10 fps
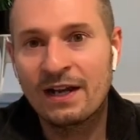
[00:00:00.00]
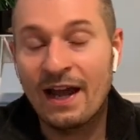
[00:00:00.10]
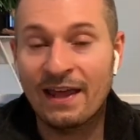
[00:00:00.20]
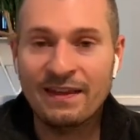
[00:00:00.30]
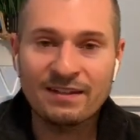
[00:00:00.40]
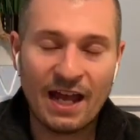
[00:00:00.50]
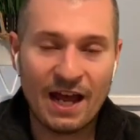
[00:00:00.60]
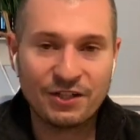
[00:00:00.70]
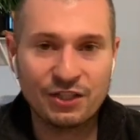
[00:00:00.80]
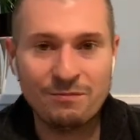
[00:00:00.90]
and this
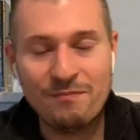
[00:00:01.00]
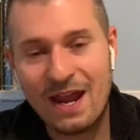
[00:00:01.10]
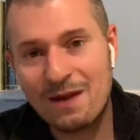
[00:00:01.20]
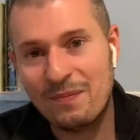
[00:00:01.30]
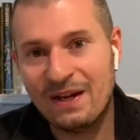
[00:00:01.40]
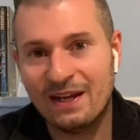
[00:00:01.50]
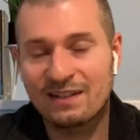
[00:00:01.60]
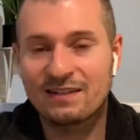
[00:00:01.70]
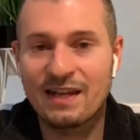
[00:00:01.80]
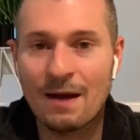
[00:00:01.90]
actually may be
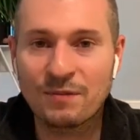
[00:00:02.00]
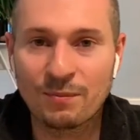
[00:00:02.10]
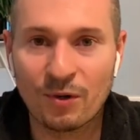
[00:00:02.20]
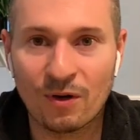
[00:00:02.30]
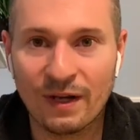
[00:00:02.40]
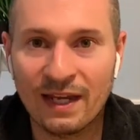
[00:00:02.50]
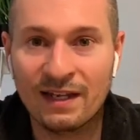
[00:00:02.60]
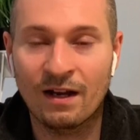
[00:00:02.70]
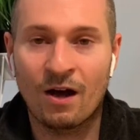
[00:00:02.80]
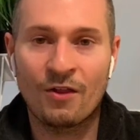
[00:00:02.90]
acceptable
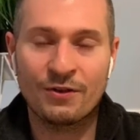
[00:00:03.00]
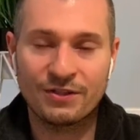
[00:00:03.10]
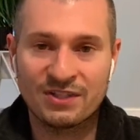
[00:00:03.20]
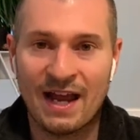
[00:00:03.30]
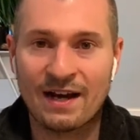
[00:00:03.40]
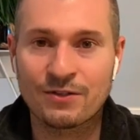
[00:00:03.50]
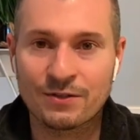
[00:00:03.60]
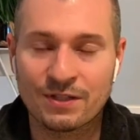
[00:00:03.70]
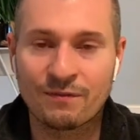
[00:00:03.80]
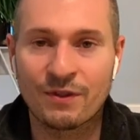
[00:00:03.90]
in other
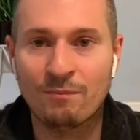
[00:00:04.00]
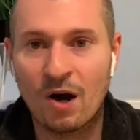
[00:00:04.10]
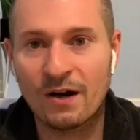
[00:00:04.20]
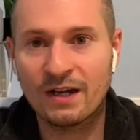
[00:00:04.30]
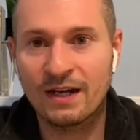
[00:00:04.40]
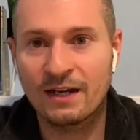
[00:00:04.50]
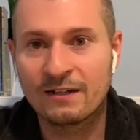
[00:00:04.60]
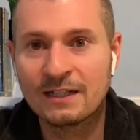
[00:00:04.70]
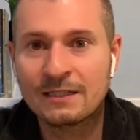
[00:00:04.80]
sectors of the market.